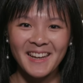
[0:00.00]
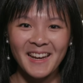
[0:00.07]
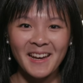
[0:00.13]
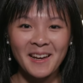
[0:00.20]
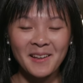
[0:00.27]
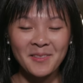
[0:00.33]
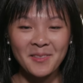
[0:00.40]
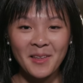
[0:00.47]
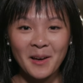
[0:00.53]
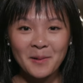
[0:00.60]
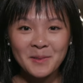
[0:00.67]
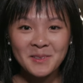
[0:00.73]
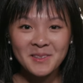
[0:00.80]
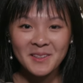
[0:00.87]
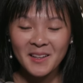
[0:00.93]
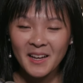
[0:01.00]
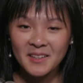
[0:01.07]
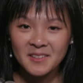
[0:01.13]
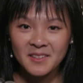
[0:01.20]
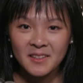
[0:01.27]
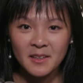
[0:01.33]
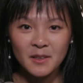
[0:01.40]
And that was the
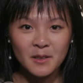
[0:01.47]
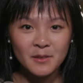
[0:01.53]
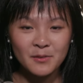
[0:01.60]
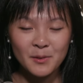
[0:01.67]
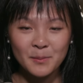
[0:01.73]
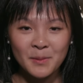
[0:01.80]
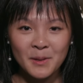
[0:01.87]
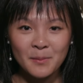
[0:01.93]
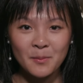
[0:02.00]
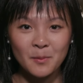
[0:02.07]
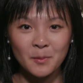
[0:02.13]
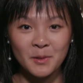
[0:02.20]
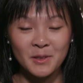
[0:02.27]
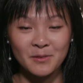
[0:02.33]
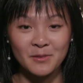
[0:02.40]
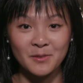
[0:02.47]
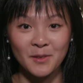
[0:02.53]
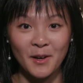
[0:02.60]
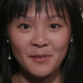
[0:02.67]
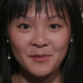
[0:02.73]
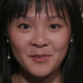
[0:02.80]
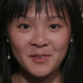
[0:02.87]
last thing I heard from him. Would have
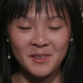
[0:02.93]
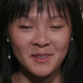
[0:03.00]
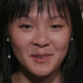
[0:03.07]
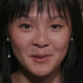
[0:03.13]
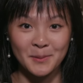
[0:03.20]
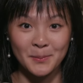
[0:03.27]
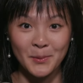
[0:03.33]
loved to hear